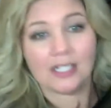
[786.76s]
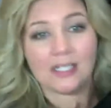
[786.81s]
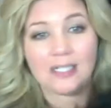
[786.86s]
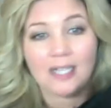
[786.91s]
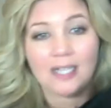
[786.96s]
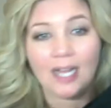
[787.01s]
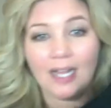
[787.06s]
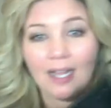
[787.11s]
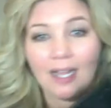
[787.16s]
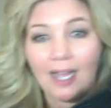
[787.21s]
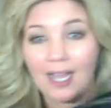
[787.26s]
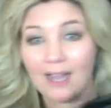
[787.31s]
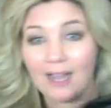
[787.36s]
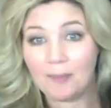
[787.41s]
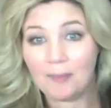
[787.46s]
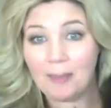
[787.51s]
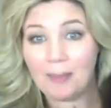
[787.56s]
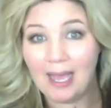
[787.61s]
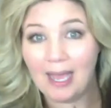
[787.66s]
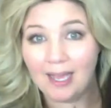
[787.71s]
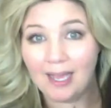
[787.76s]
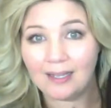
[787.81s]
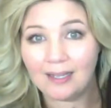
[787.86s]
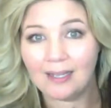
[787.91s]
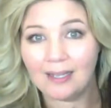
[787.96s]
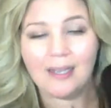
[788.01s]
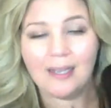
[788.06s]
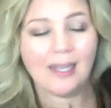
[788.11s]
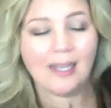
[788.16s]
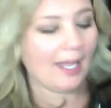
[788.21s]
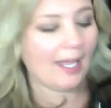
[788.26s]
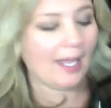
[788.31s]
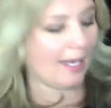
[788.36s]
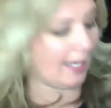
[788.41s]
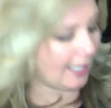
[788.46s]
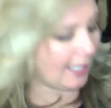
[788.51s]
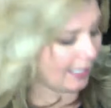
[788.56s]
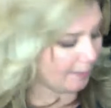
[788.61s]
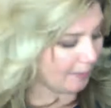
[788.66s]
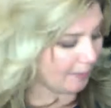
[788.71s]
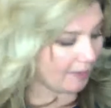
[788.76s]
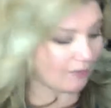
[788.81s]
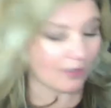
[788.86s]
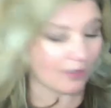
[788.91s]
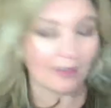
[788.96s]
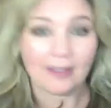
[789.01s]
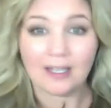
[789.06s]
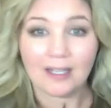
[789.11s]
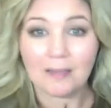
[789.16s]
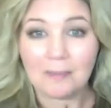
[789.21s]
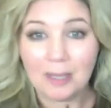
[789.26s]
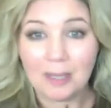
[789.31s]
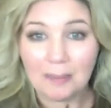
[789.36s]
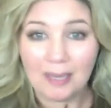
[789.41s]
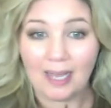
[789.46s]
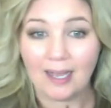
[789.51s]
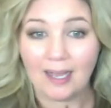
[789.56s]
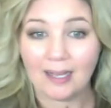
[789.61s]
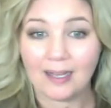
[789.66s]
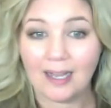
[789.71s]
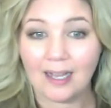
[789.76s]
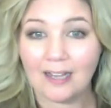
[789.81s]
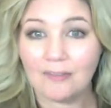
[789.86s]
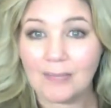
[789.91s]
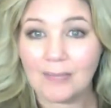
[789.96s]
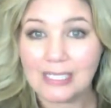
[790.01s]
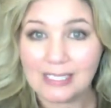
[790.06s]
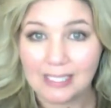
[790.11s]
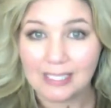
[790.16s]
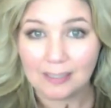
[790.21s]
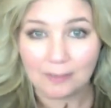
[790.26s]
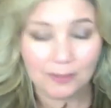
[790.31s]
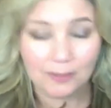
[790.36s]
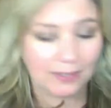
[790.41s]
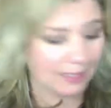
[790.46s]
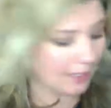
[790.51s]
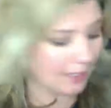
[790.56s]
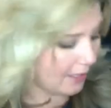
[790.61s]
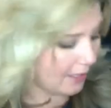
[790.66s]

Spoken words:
today. I have a bag, and I keep everything in my bag. I have my samples in